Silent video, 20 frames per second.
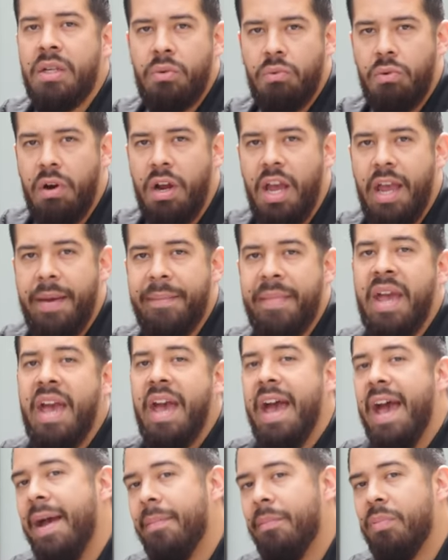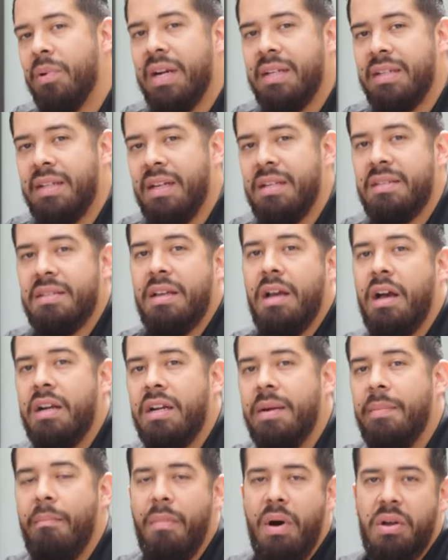grime, and brake dust
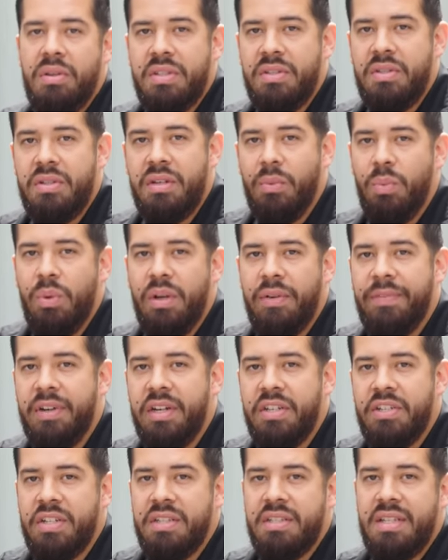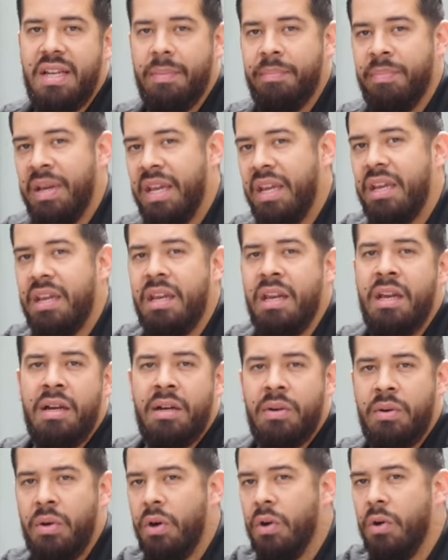on a multitude of wheel finishes like paint,
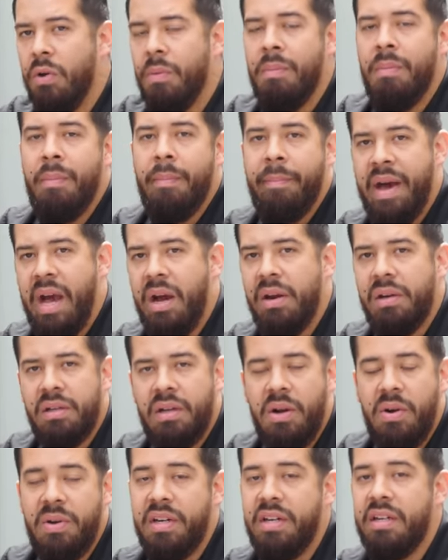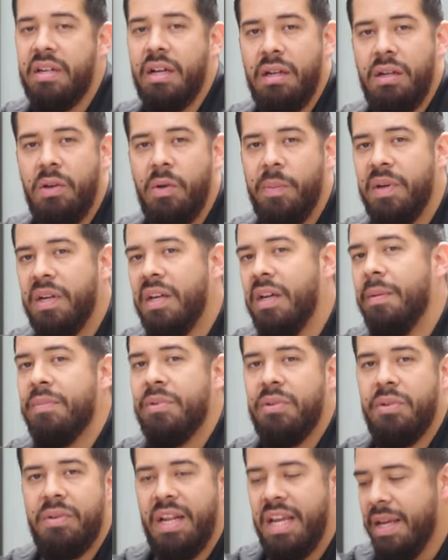chrome, powder coated, aluminum,
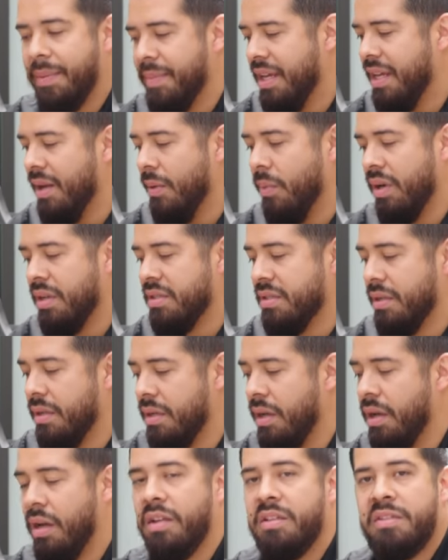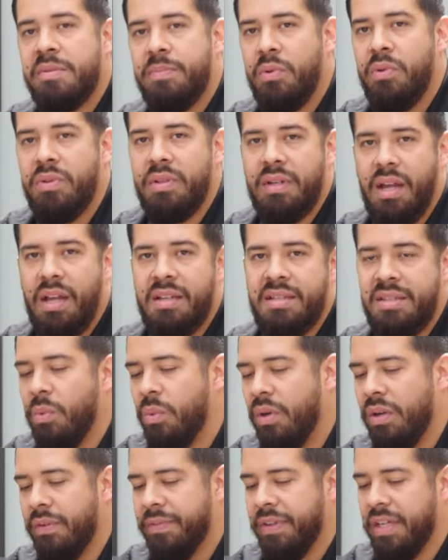you name it. It works on all smooth, glossy
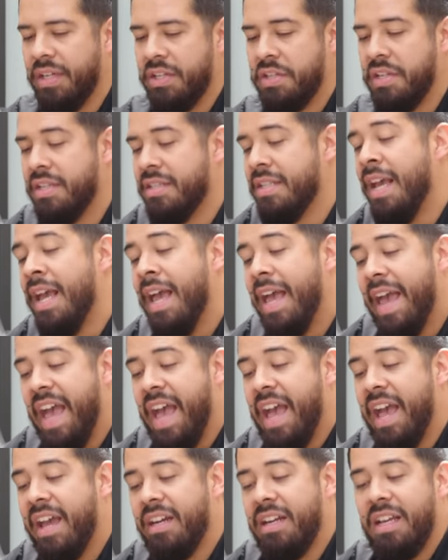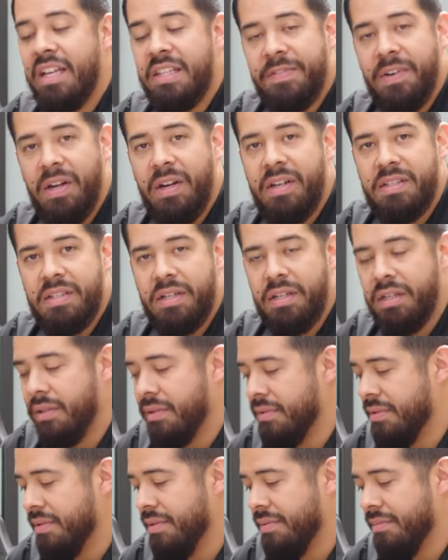wheel finishes, and it's very easy to
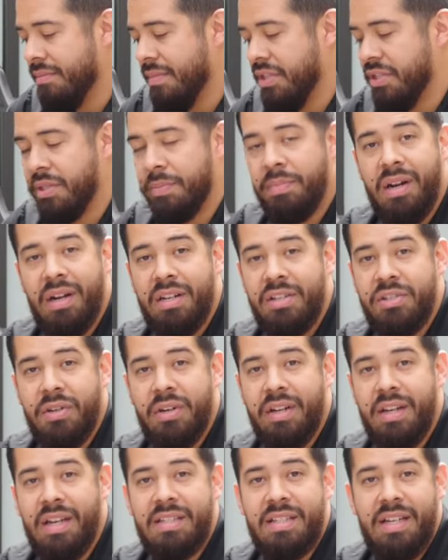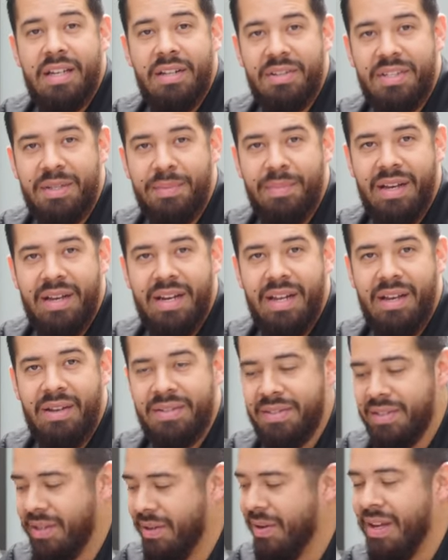use. I should probably show you guys how to use it by now.
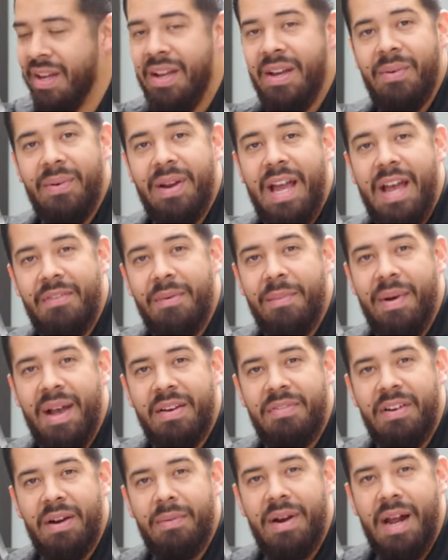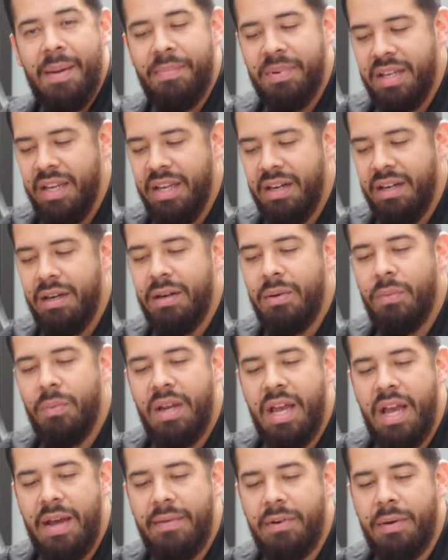So we have a microfiber applicator.
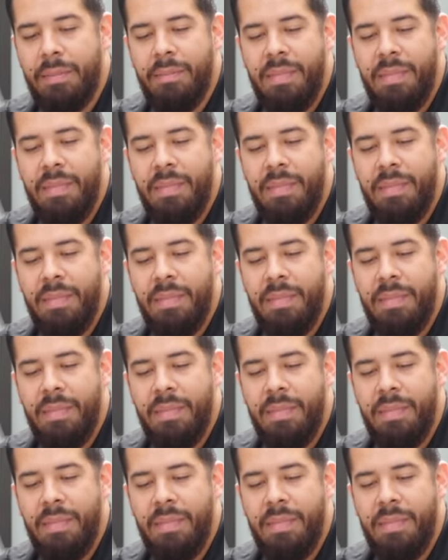We have our